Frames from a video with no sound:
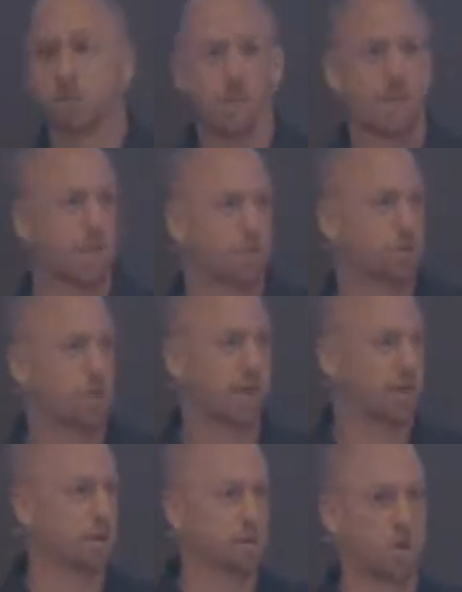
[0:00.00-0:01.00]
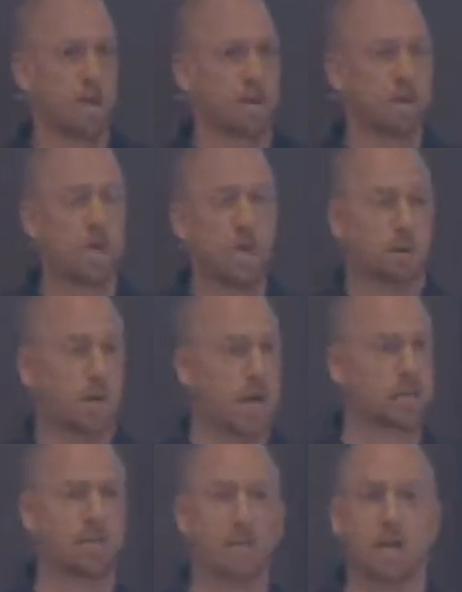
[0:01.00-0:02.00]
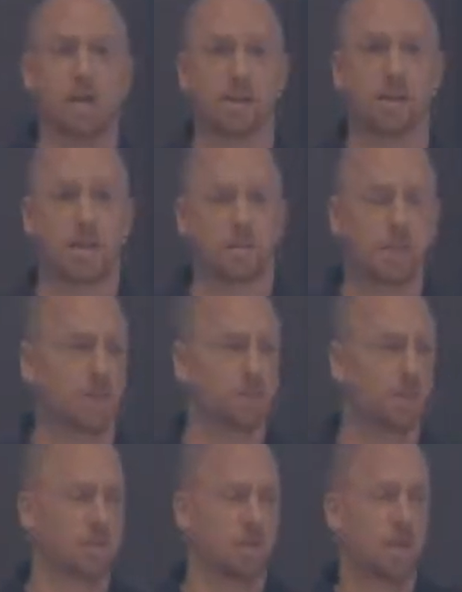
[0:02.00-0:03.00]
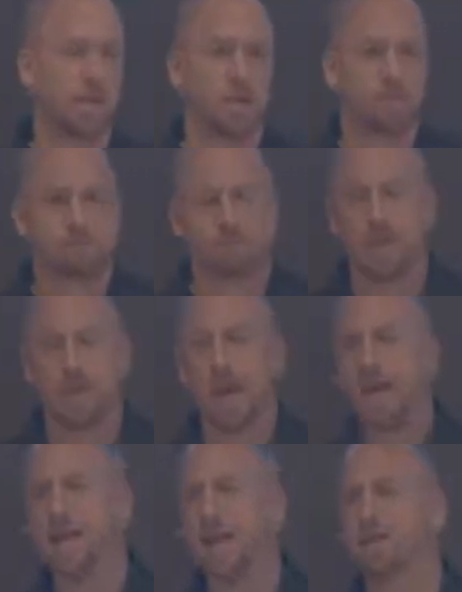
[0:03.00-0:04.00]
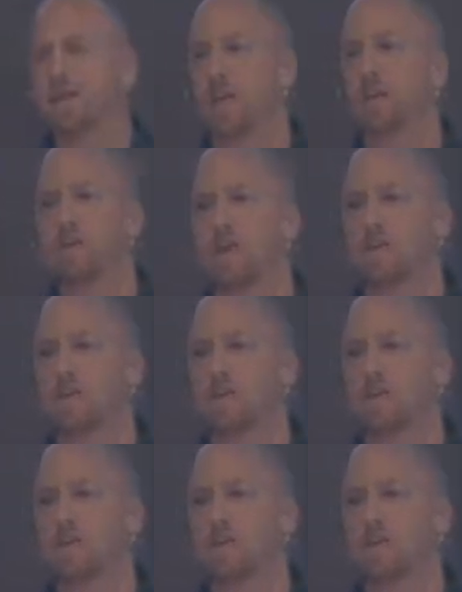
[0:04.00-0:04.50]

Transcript: pray this way or to pray blessing on our enemies? And I can't tell you that.